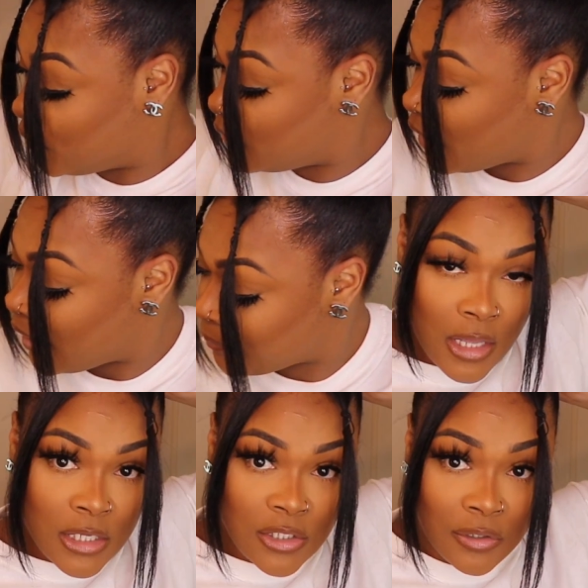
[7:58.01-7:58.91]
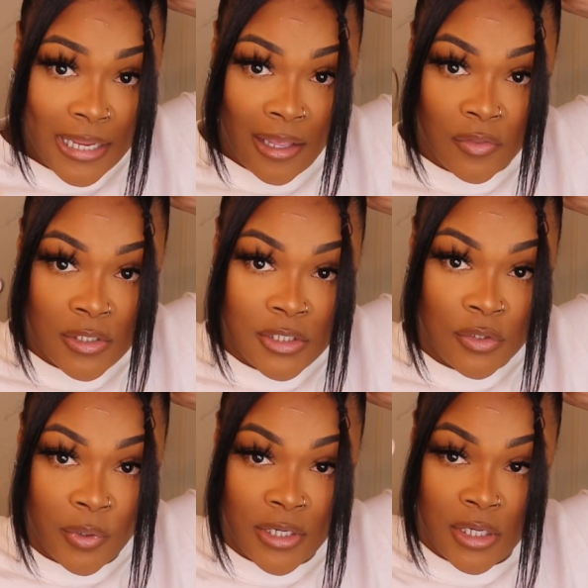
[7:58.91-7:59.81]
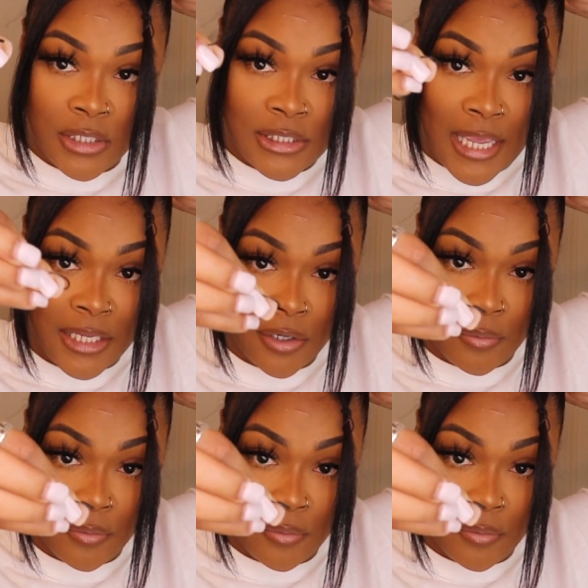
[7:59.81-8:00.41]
Okay, so now this is where you're gonna take